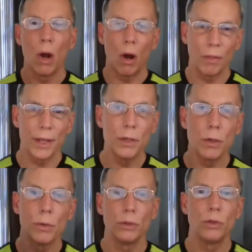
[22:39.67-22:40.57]
All they
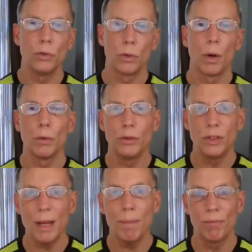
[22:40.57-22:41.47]
do is throw
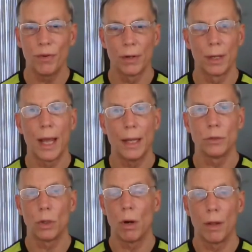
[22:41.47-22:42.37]
cheap
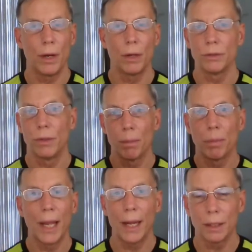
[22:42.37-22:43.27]
fertilizer on there so the
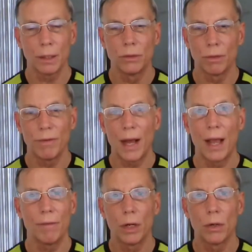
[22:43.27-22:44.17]
plant can
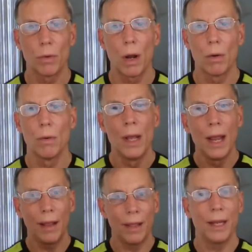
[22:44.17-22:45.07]
survive and grow
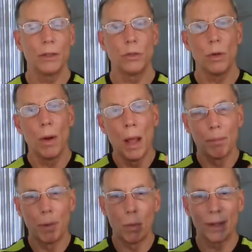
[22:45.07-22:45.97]
and then get you.
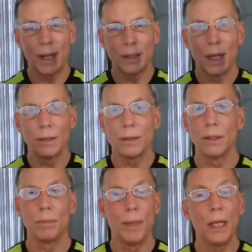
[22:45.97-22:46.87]
But what that does
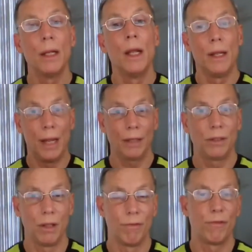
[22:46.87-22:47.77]
is mean,
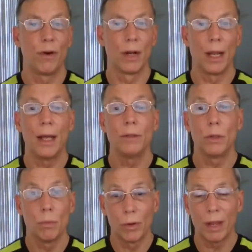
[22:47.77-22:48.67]
yes, the
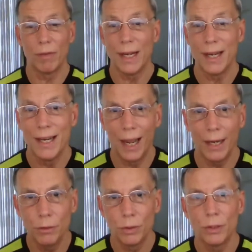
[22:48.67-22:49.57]
fertilizer will give it
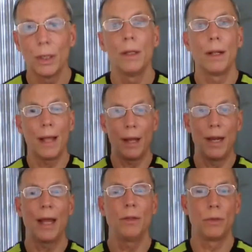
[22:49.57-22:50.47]
nitrogen, and that
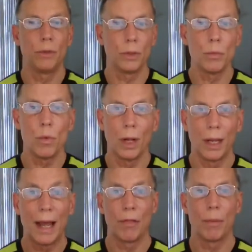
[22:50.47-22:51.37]
nitrogen will
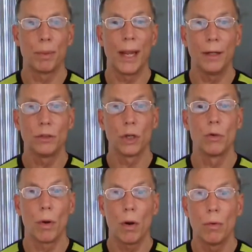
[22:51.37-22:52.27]
allow the plant to
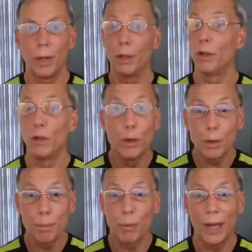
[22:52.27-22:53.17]
grow and
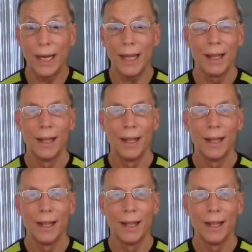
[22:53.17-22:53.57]
look pretty,